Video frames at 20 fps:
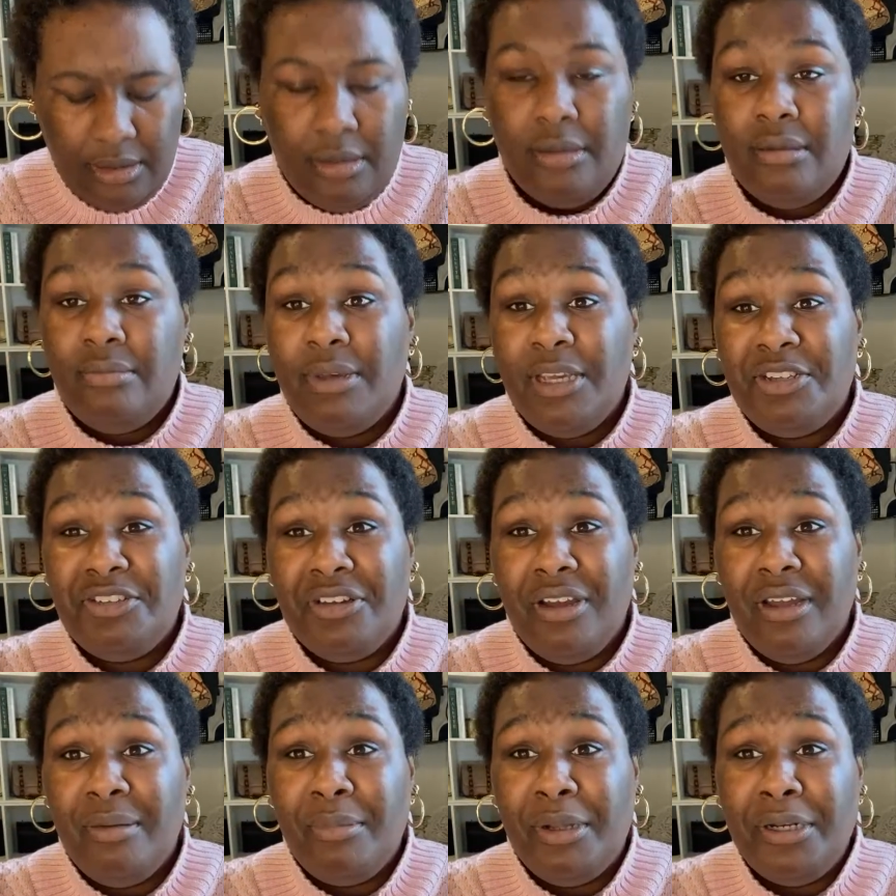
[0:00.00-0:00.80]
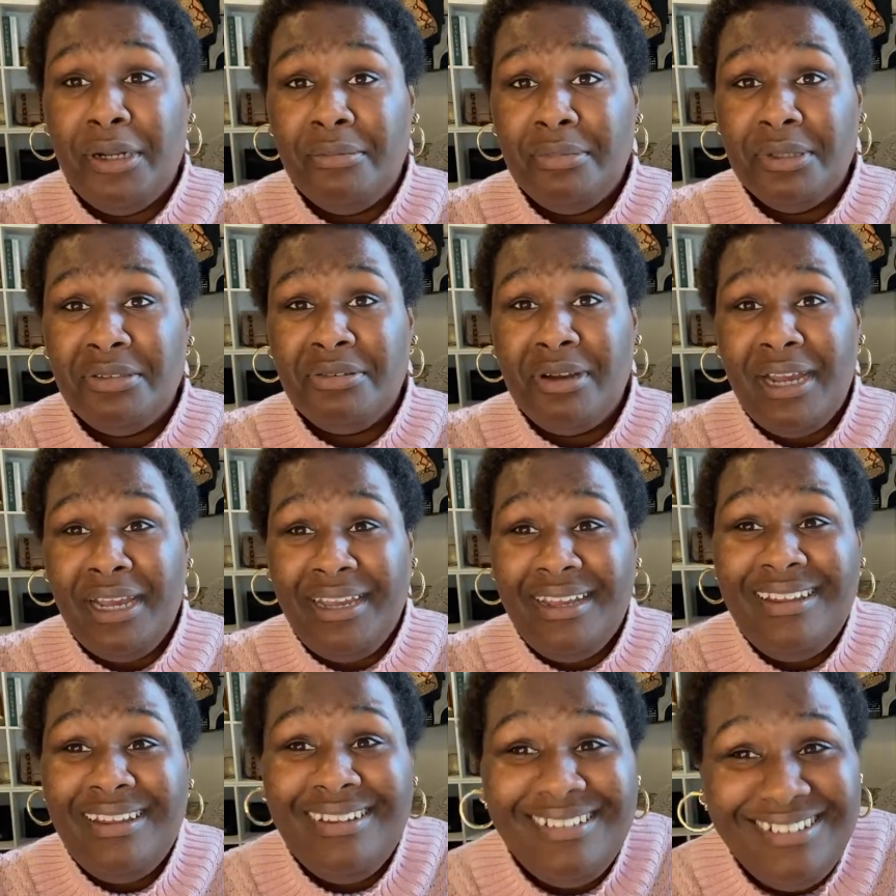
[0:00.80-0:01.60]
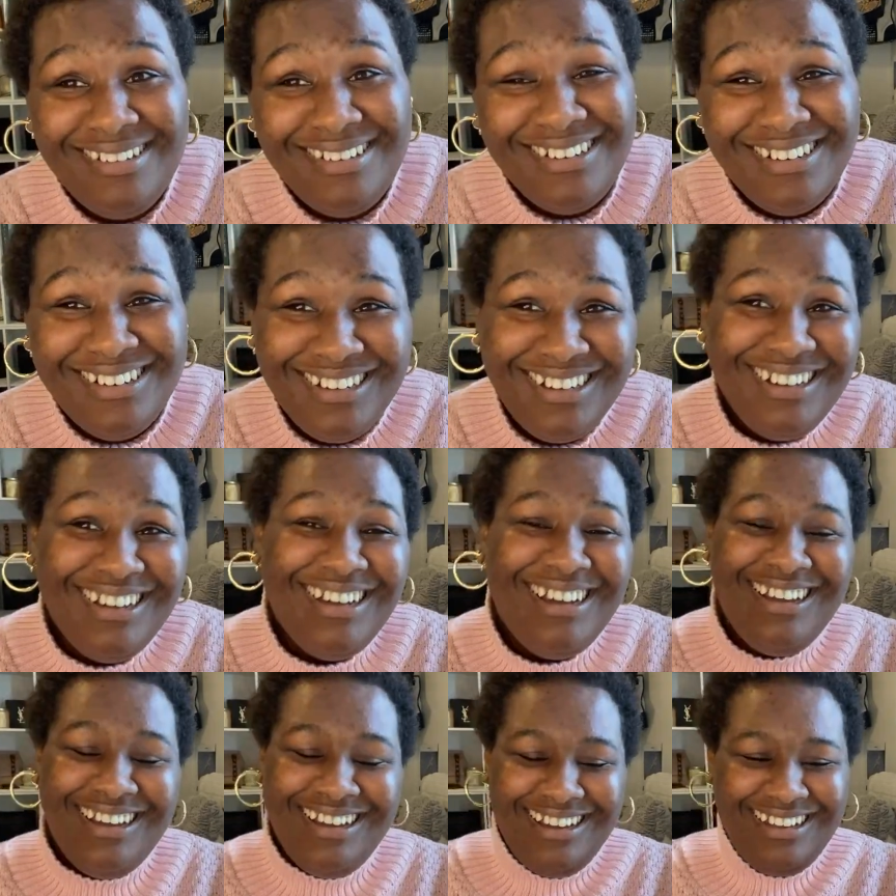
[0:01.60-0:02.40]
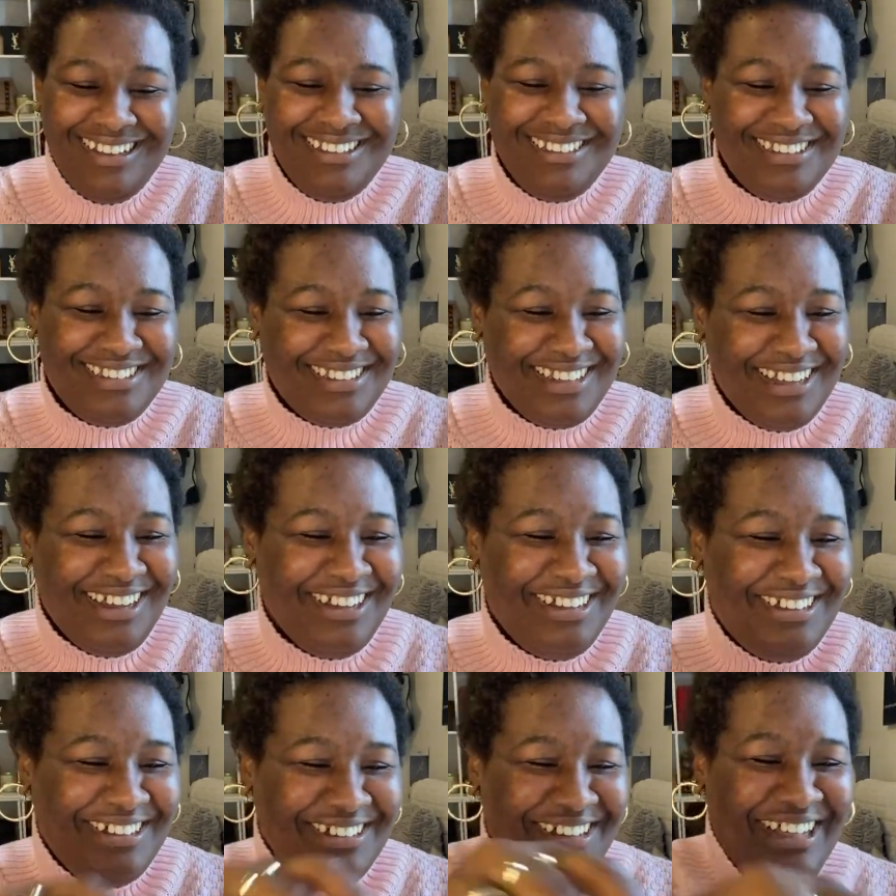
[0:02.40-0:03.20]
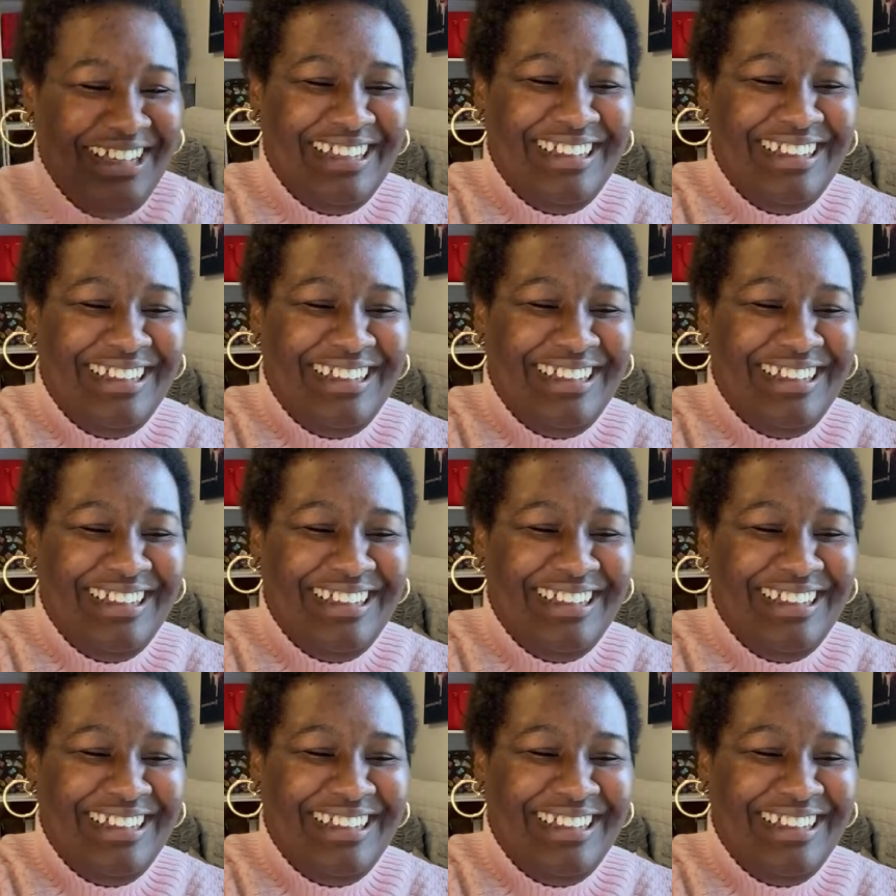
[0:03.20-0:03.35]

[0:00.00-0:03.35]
Make sure I get my numbers right. So